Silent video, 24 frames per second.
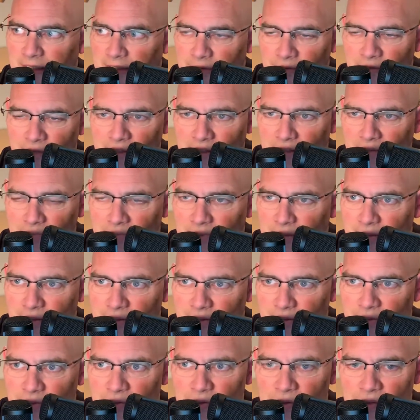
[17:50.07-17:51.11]
I know that can be a
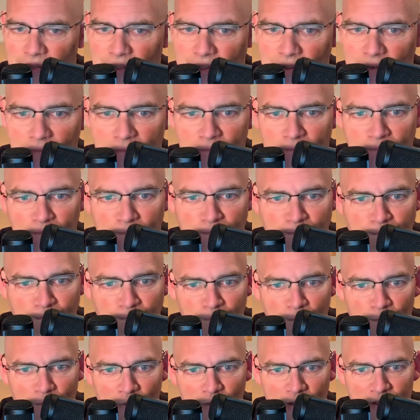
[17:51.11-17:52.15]
huge thing.
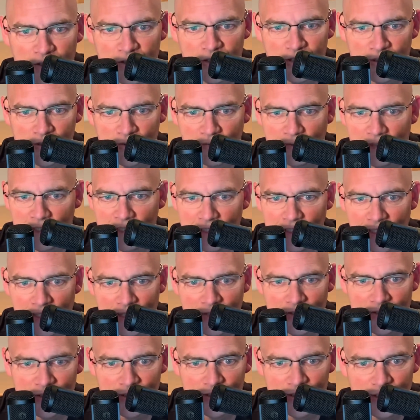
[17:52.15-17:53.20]
Essential fatty
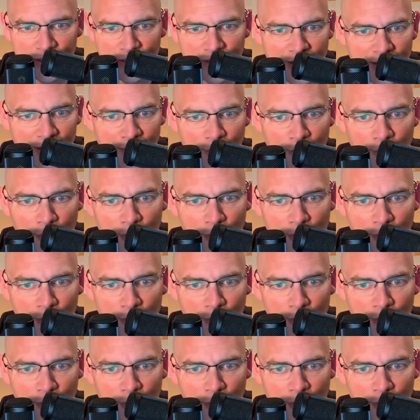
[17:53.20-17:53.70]
acids, eat your hemp